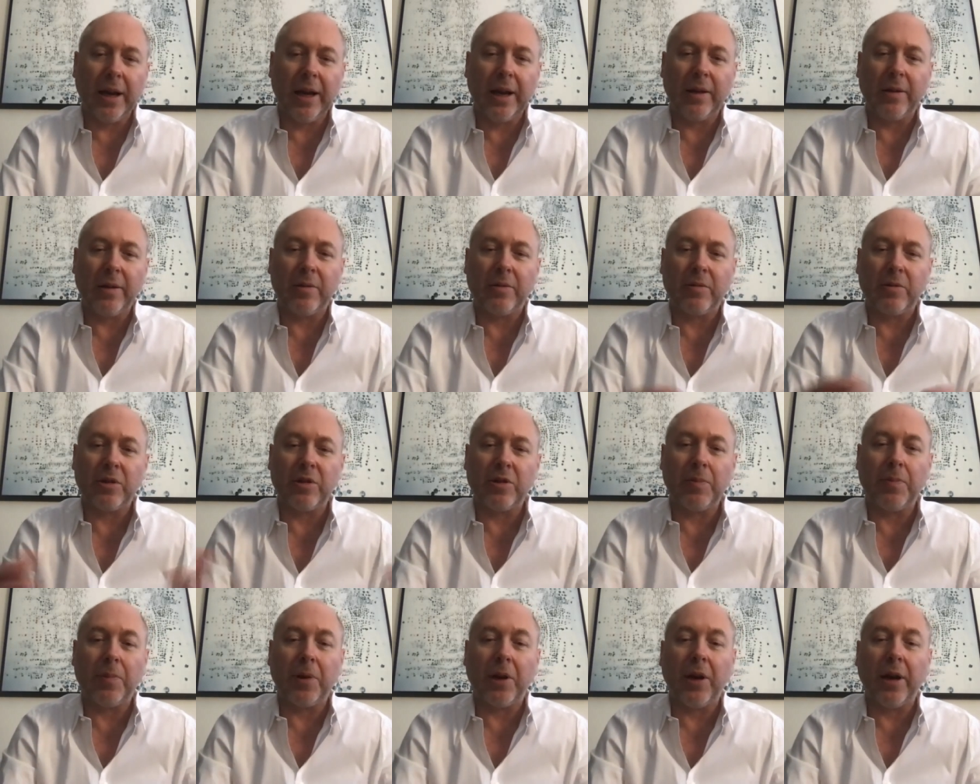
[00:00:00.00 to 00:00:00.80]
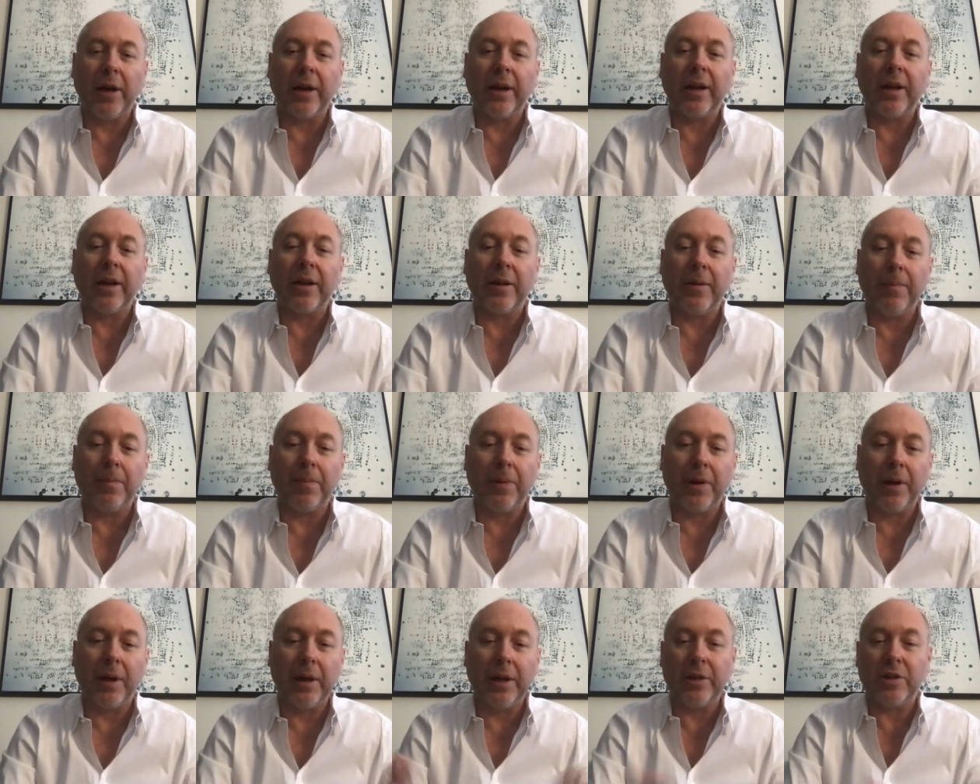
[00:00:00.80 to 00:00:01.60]
and supplying a
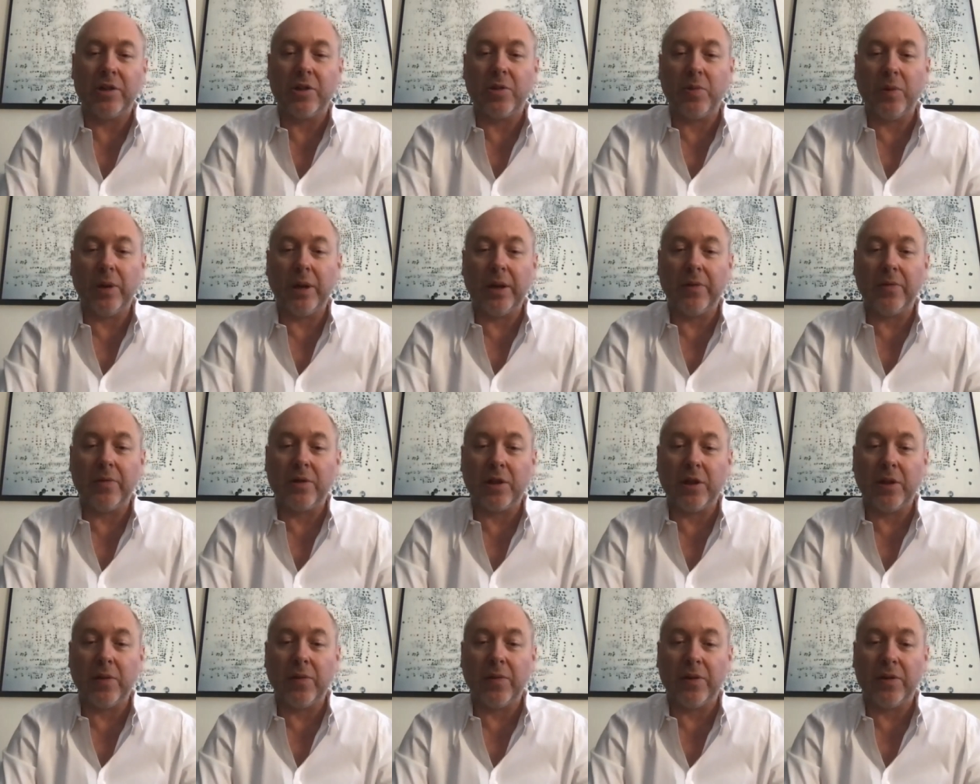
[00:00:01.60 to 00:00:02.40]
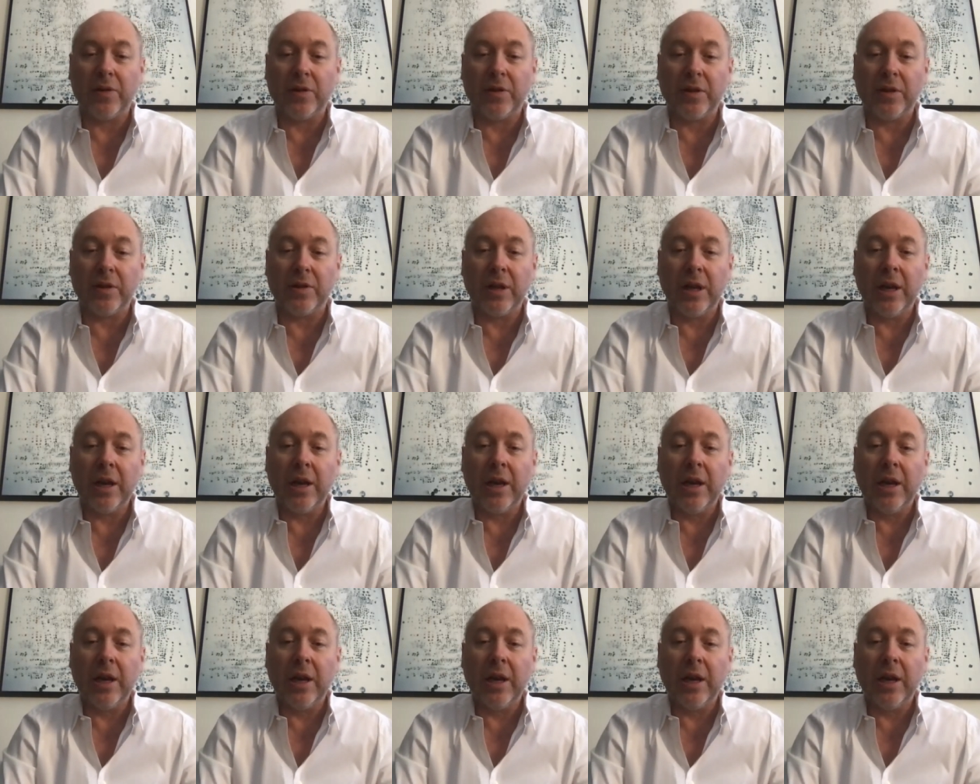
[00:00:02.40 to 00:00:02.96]
complete suite of services